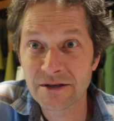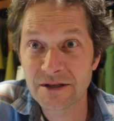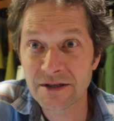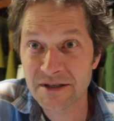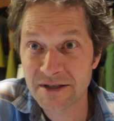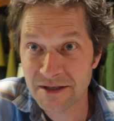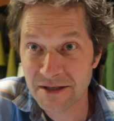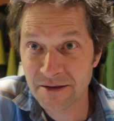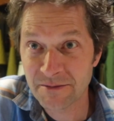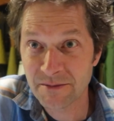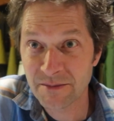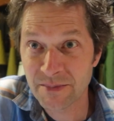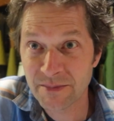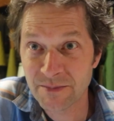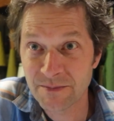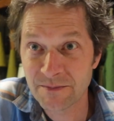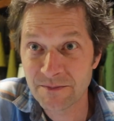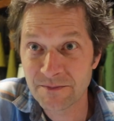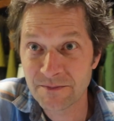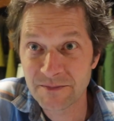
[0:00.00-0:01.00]
at some
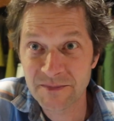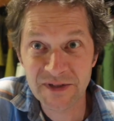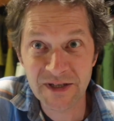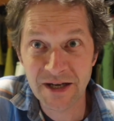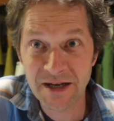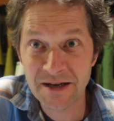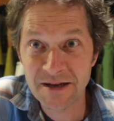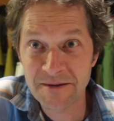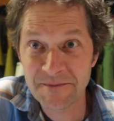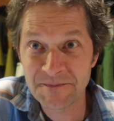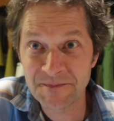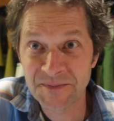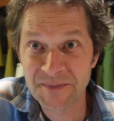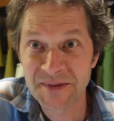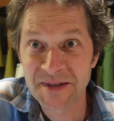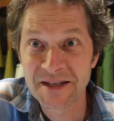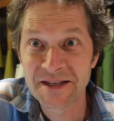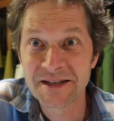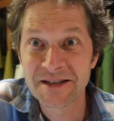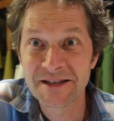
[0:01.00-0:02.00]

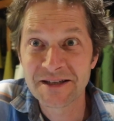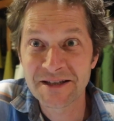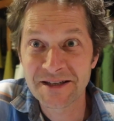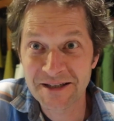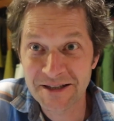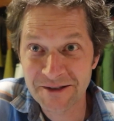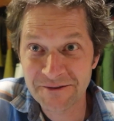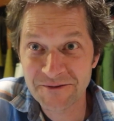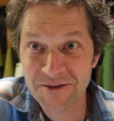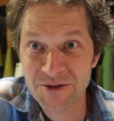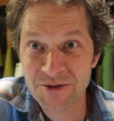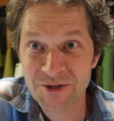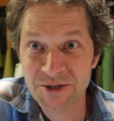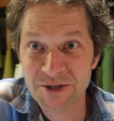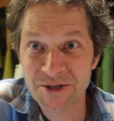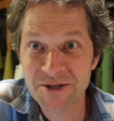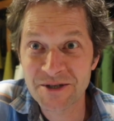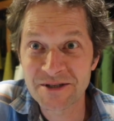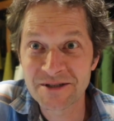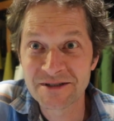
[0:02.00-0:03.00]
time in the
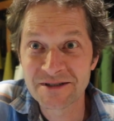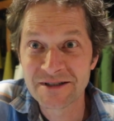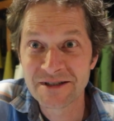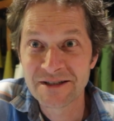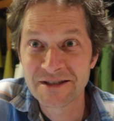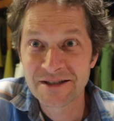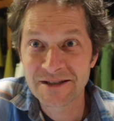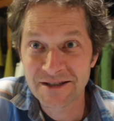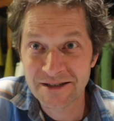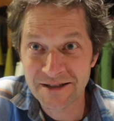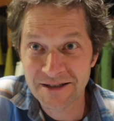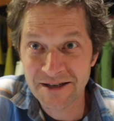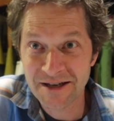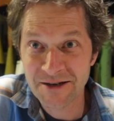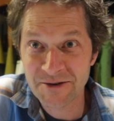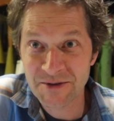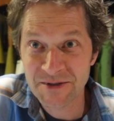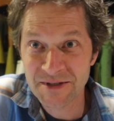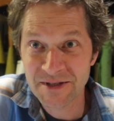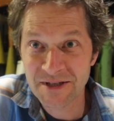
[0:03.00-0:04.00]
future in
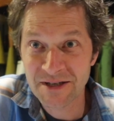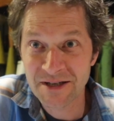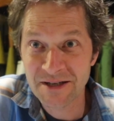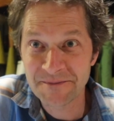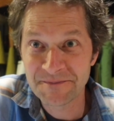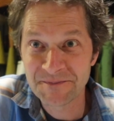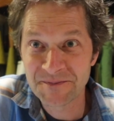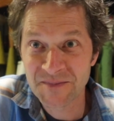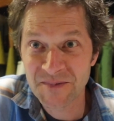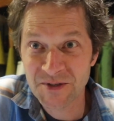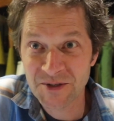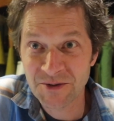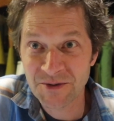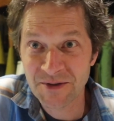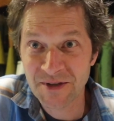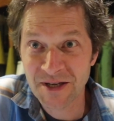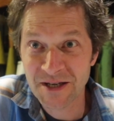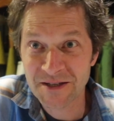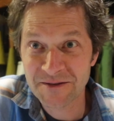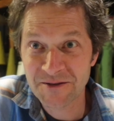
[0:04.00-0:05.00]
Iowa City.
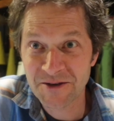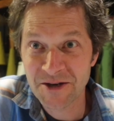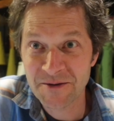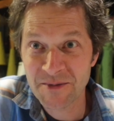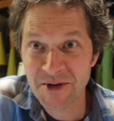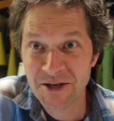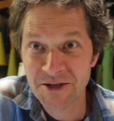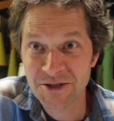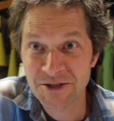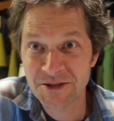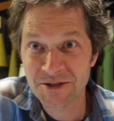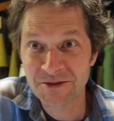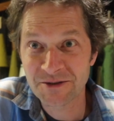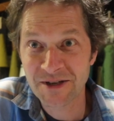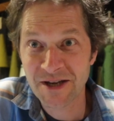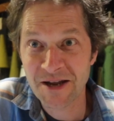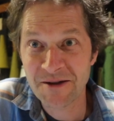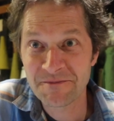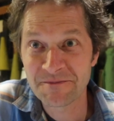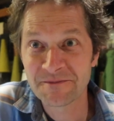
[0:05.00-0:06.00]
So thanks very much.
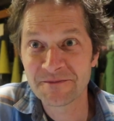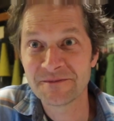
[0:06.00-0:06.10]
Okay,